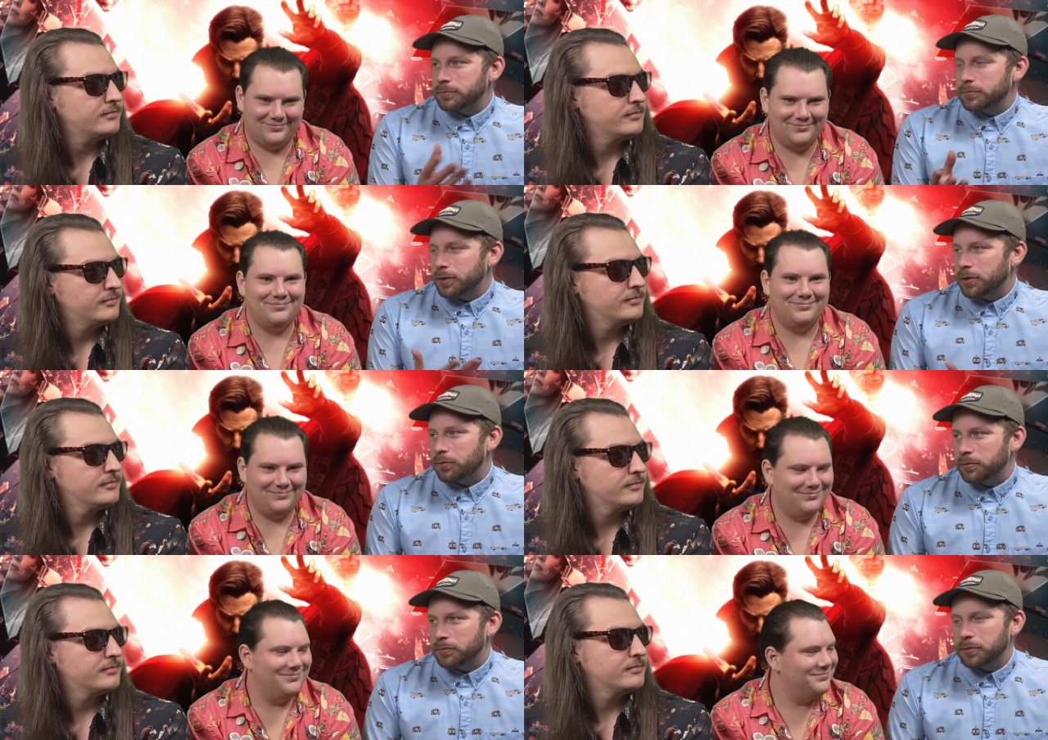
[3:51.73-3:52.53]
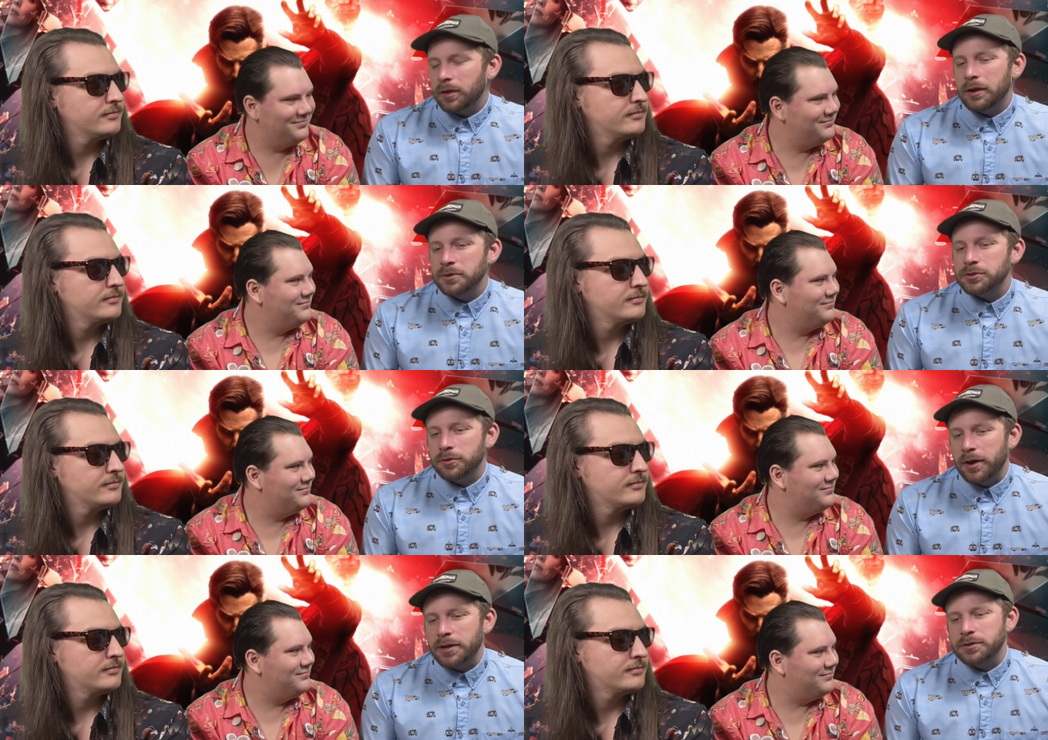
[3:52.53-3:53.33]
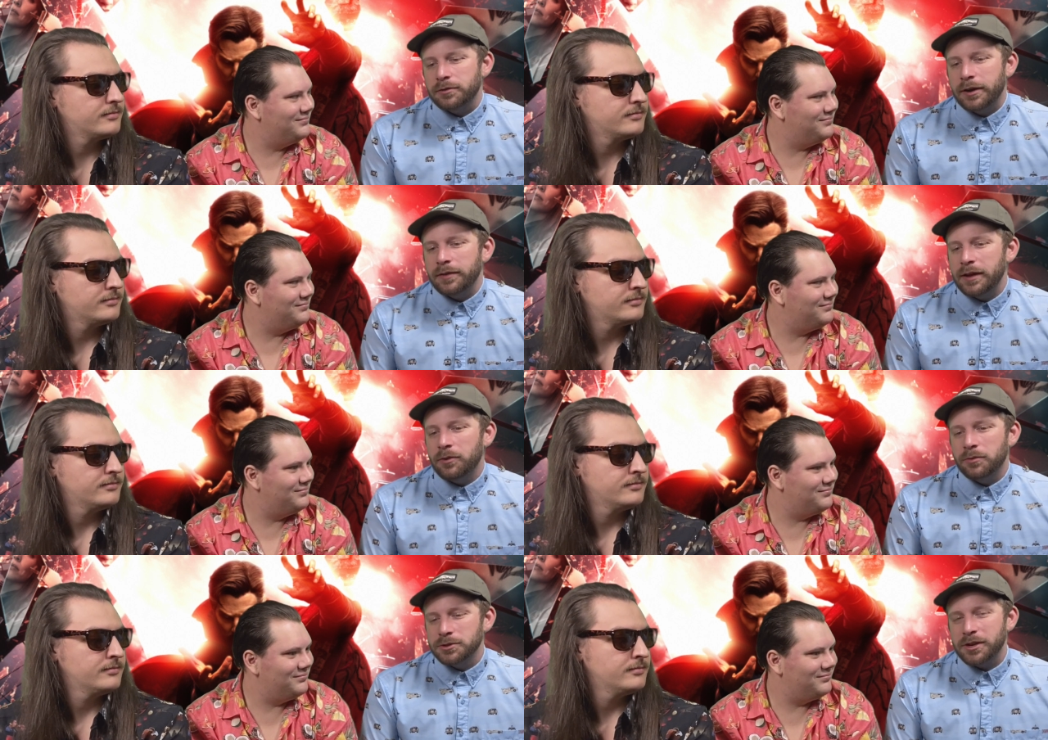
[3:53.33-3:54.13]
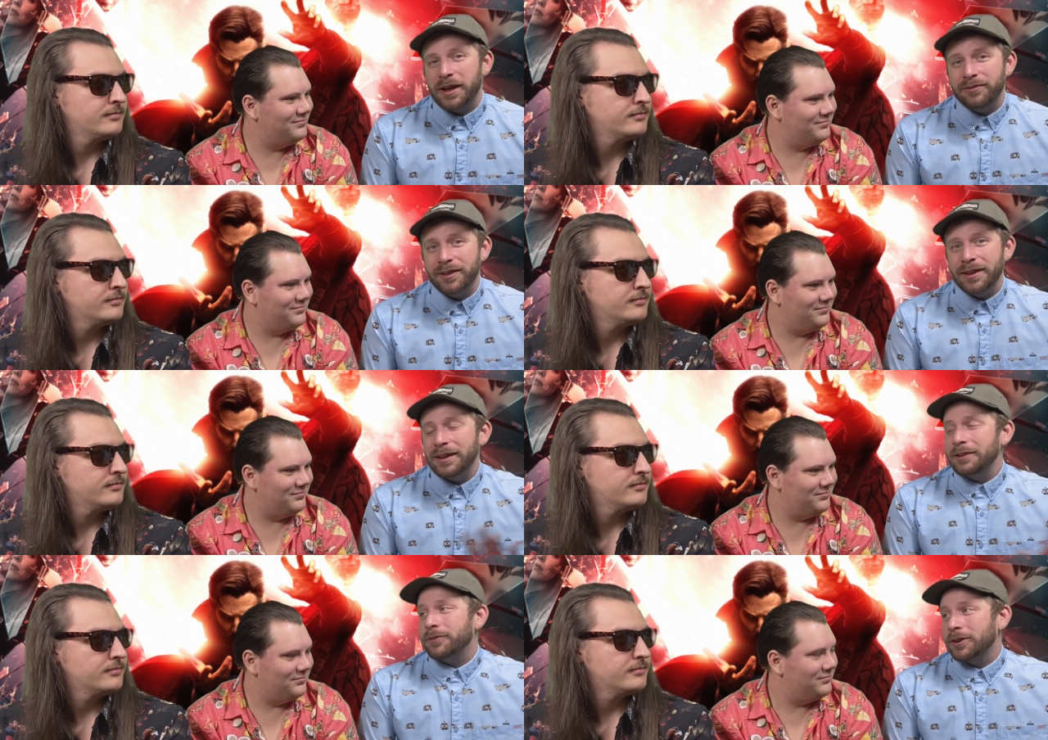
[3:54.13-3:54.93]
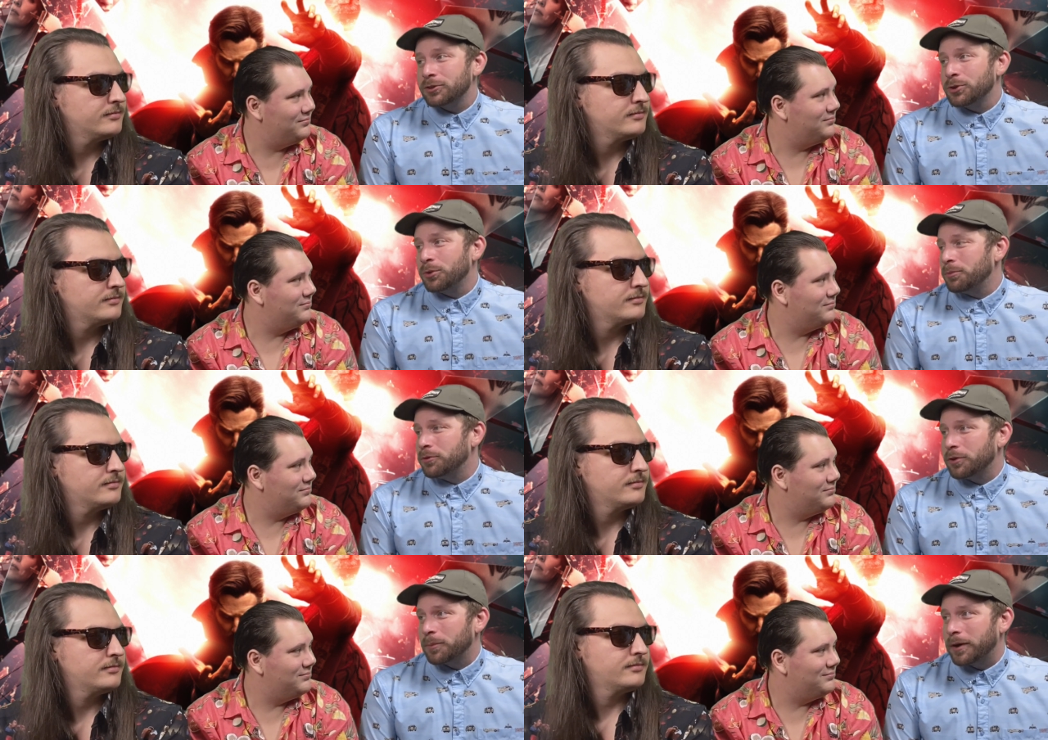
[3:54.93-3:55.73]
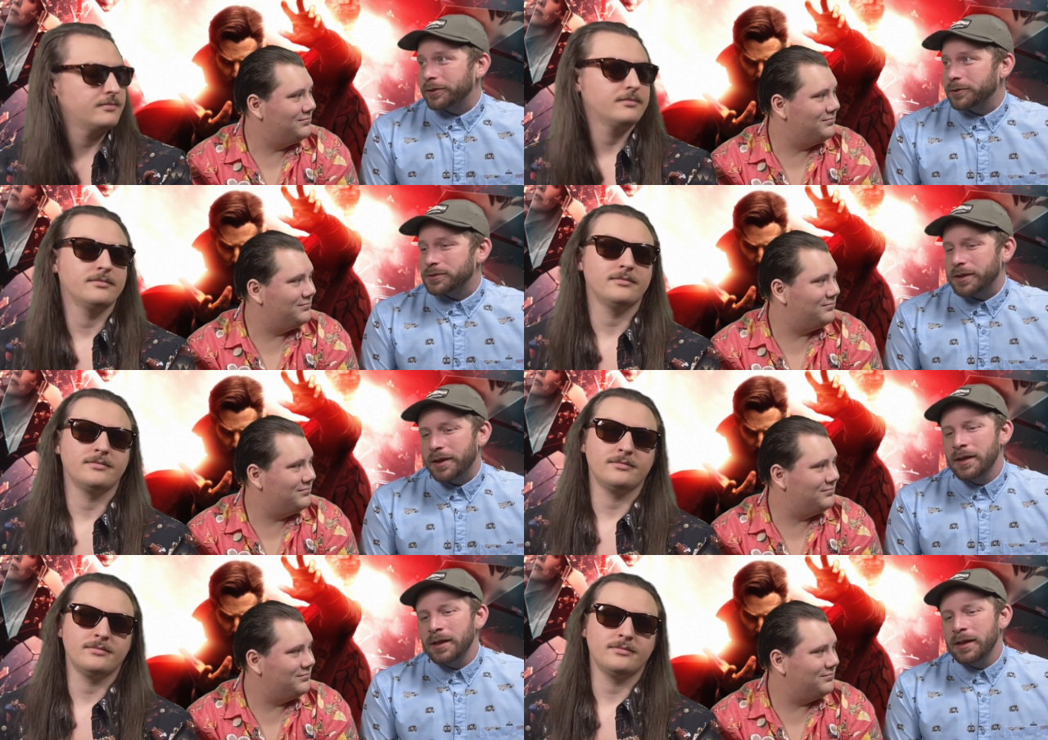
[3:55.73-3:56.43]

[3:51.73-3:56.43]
Speaker 1: a lot of misdirection, right? They don't want you to have any fucking clue what movie you're about to go see.